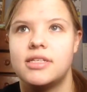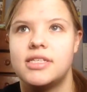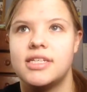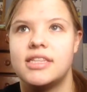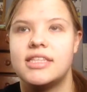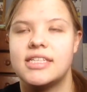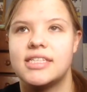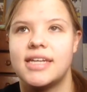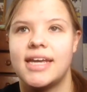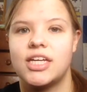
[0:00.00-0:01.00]
did the
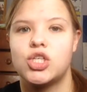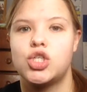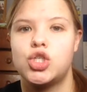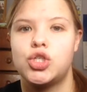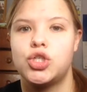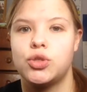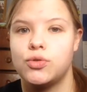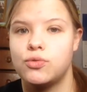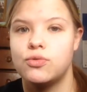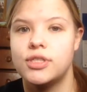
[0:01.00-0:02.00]
snake
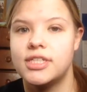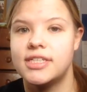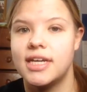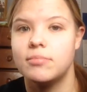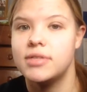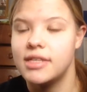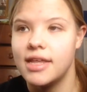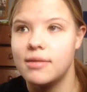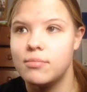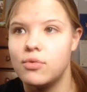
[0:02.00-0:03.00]
choose to tempt
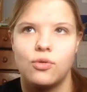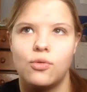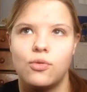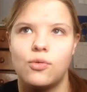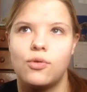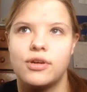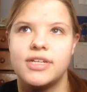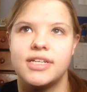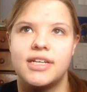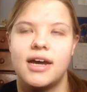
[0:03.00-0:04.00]
them, or
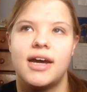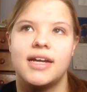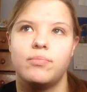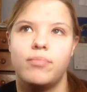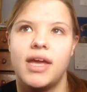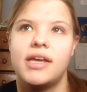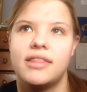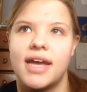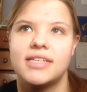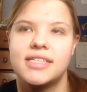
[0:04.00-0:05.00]
did God make
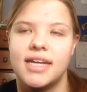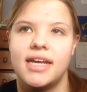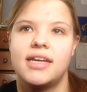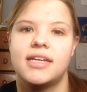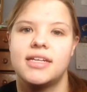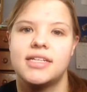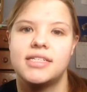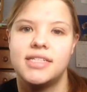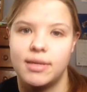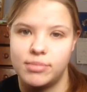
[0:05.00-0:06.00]
that snake
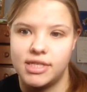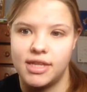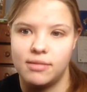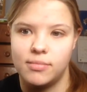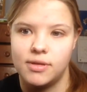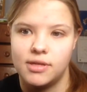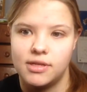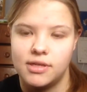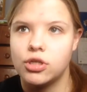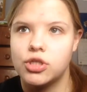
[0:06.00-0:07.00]
tempt them?
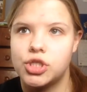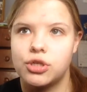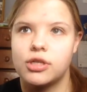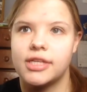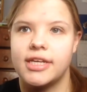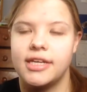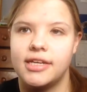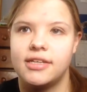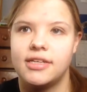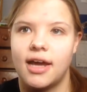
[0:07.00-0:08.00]

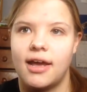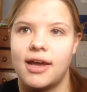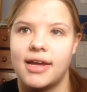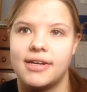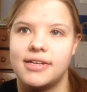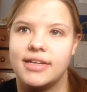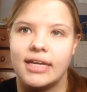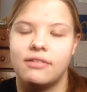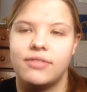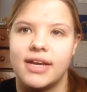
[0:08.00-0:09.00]
Surely God
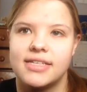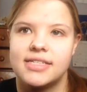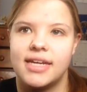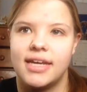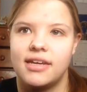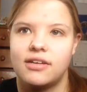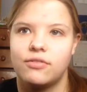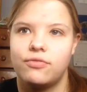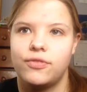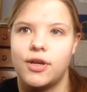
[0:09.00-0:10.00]
gave that snake
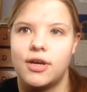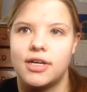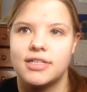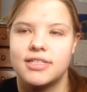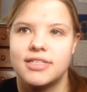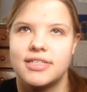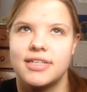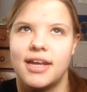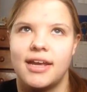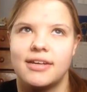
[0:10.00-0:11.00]
flaws,
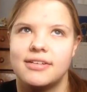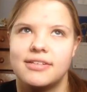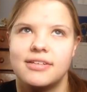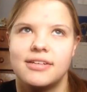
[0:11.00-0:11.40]
and